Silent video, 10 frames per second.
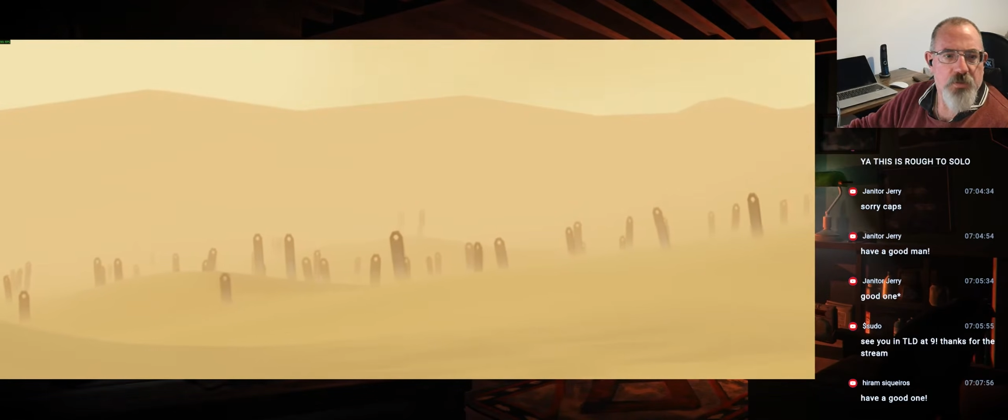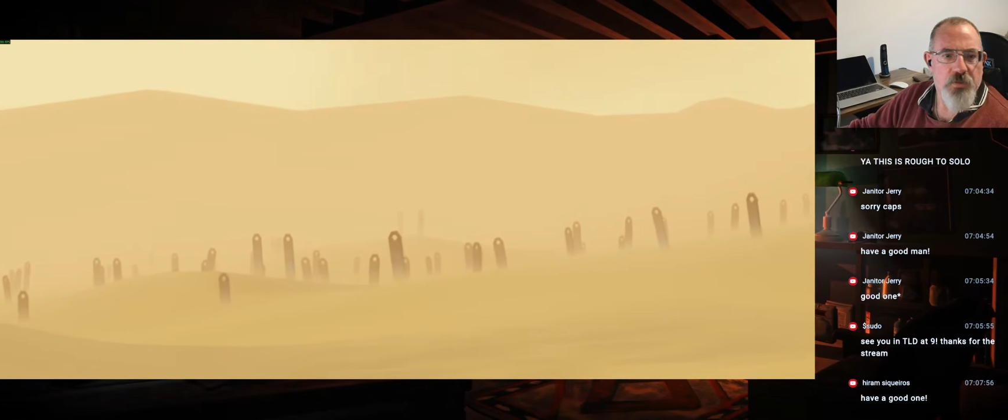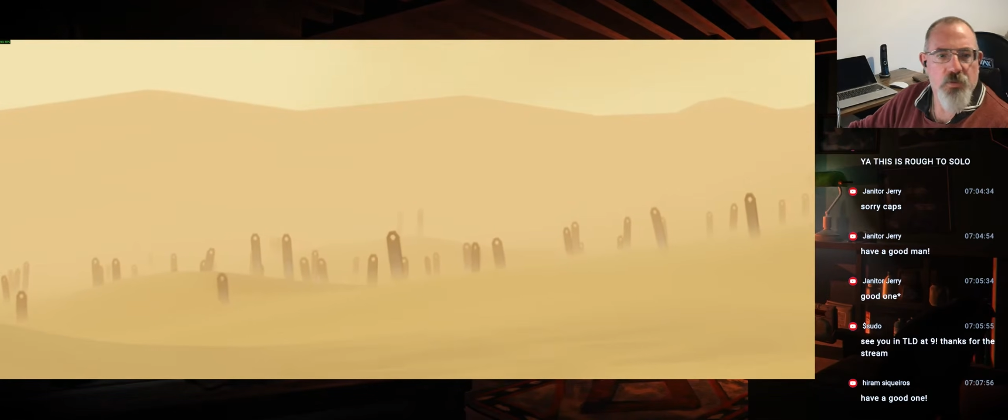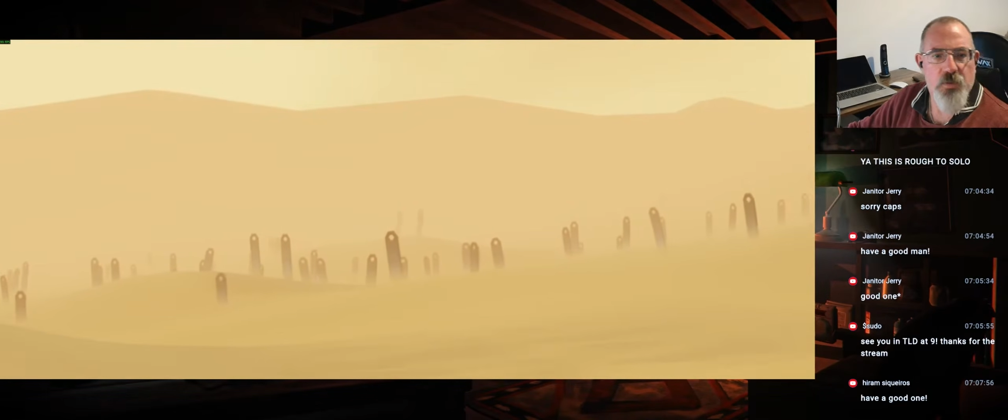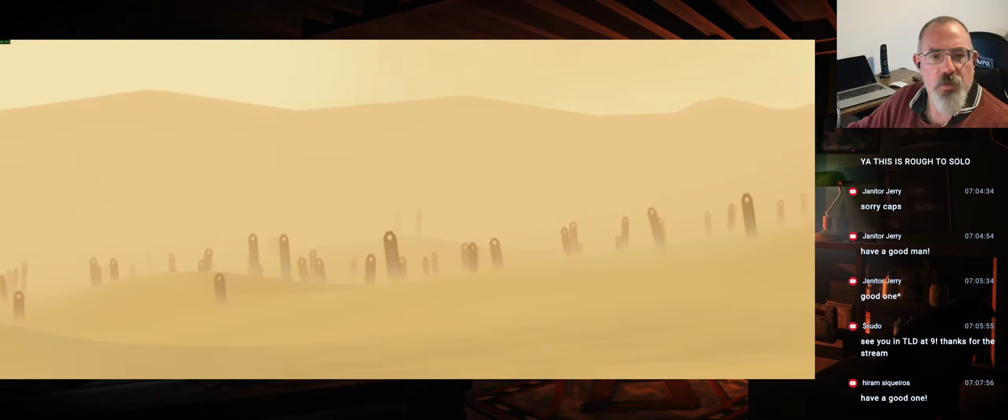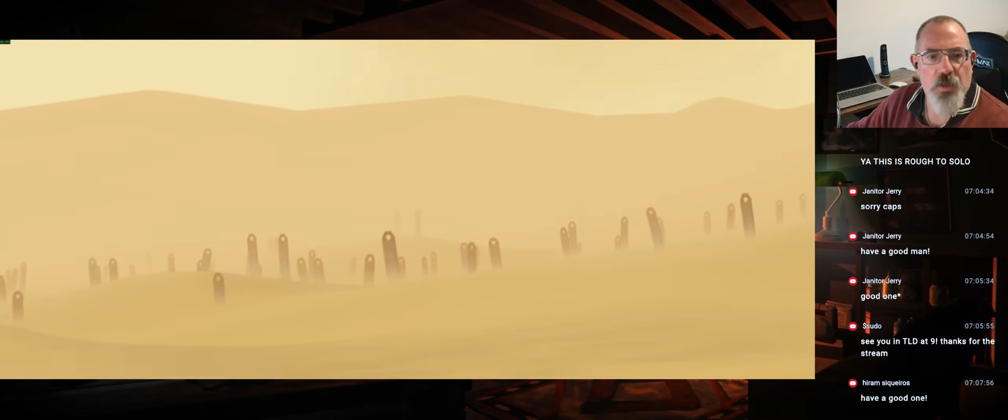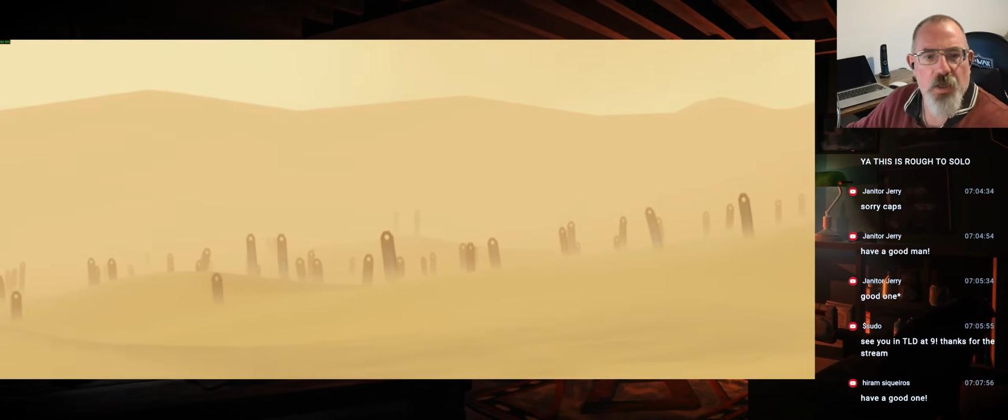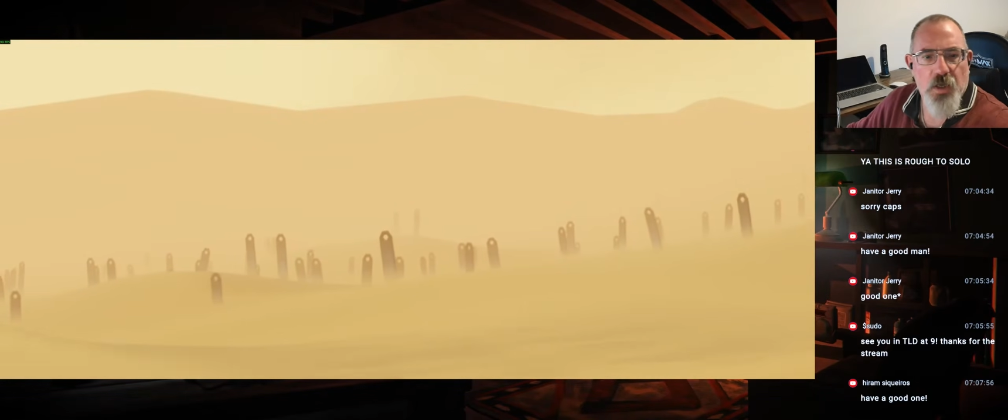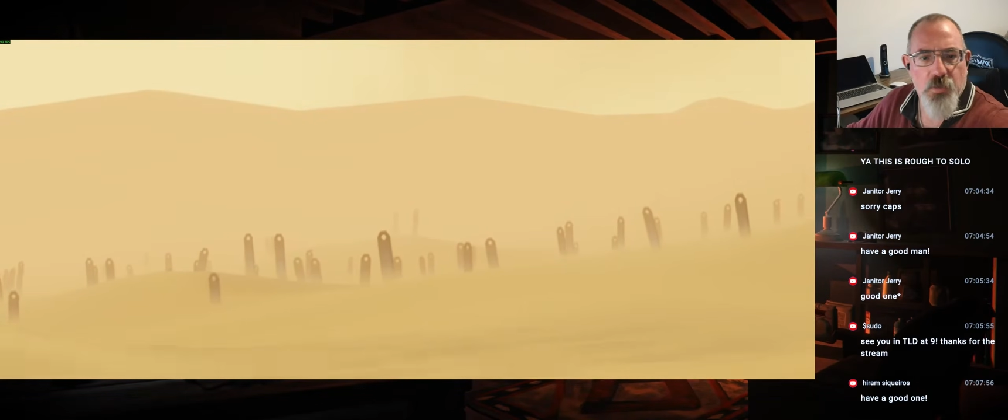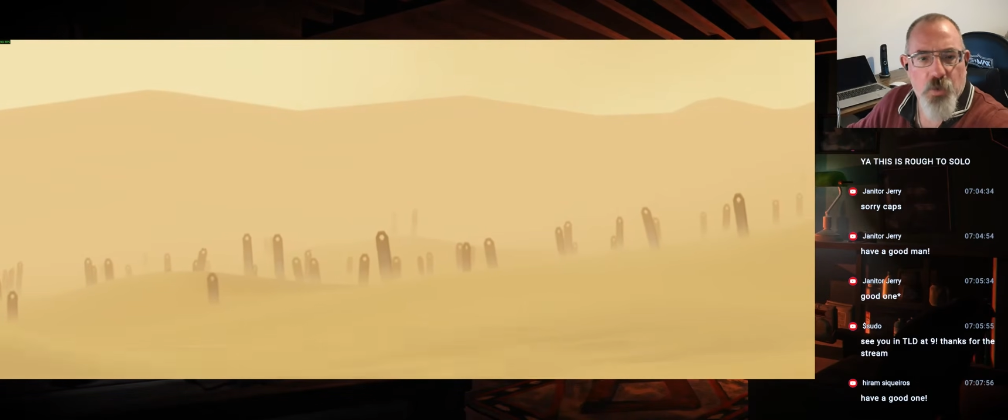doing
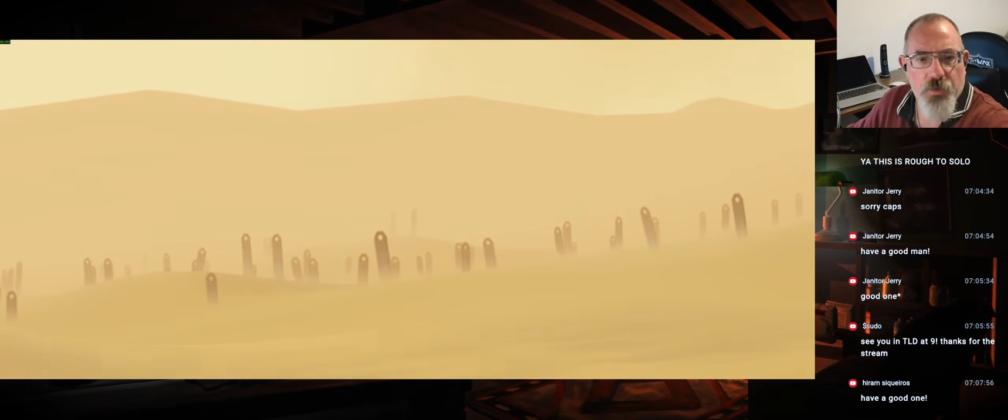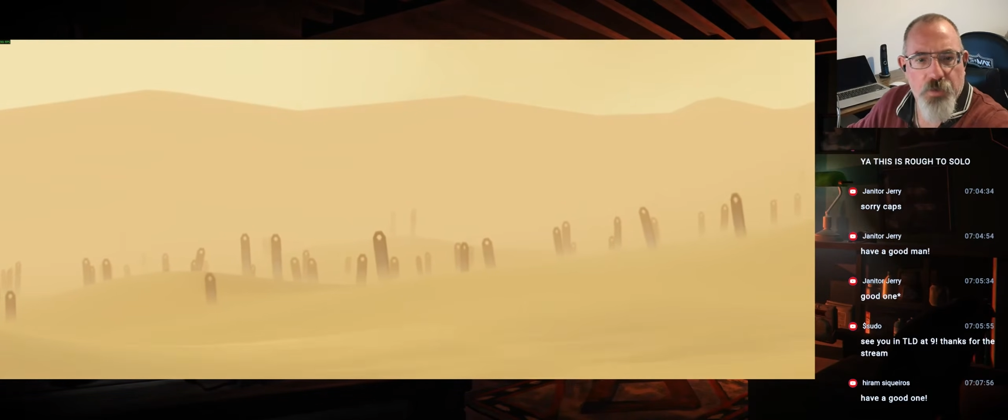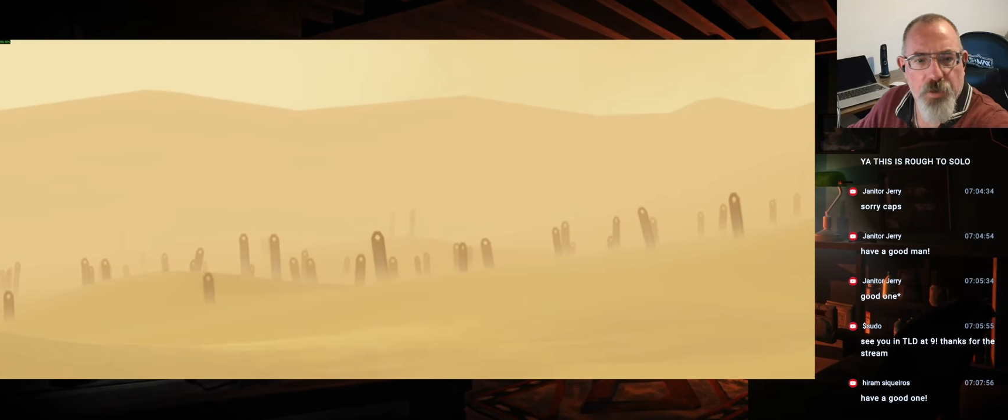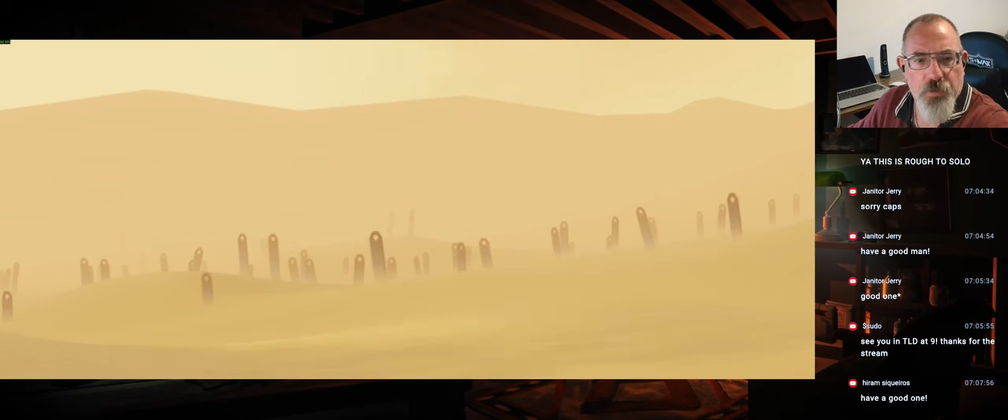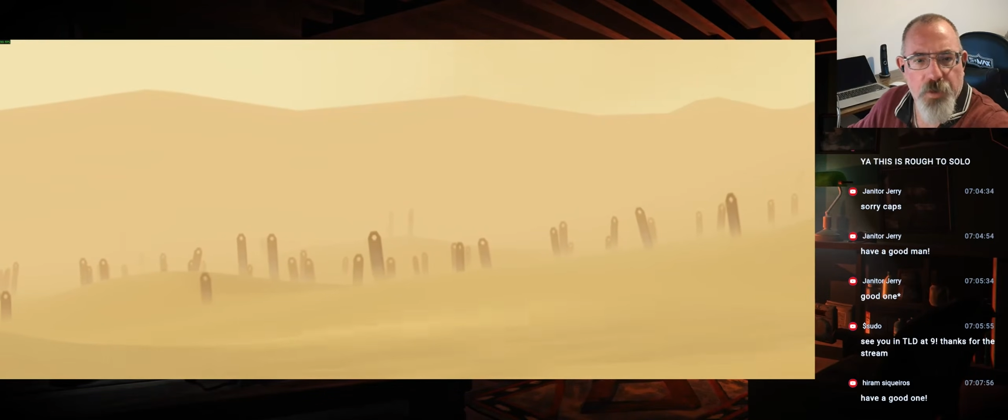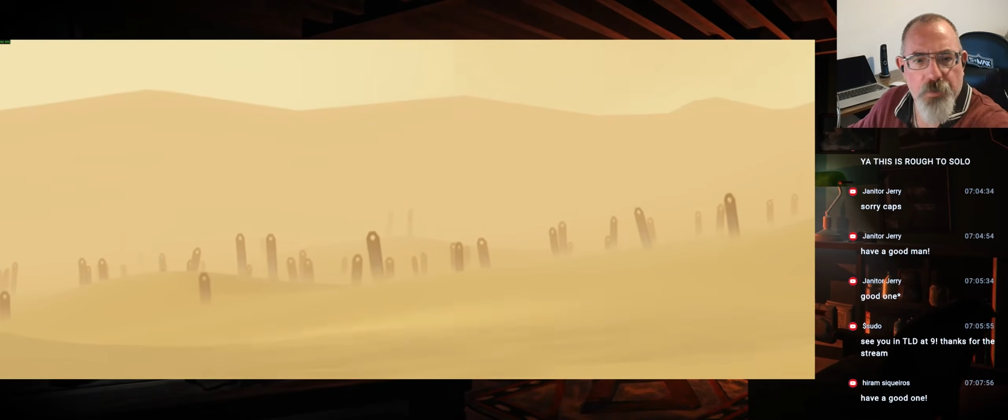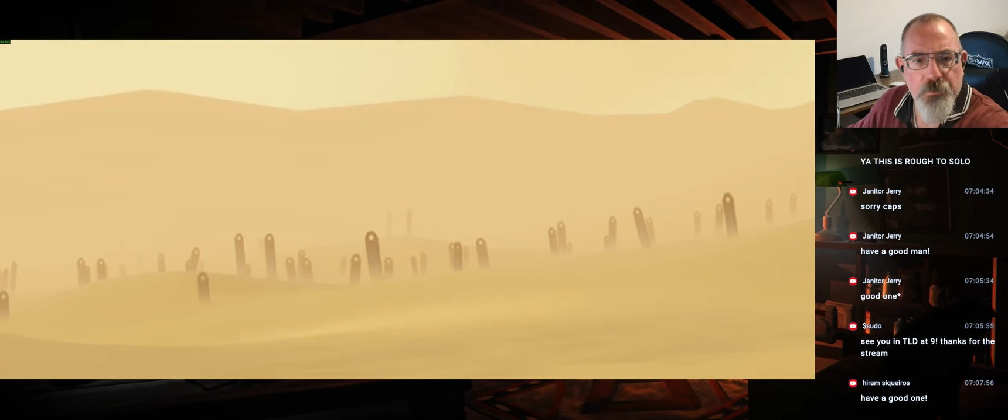hardware encoding.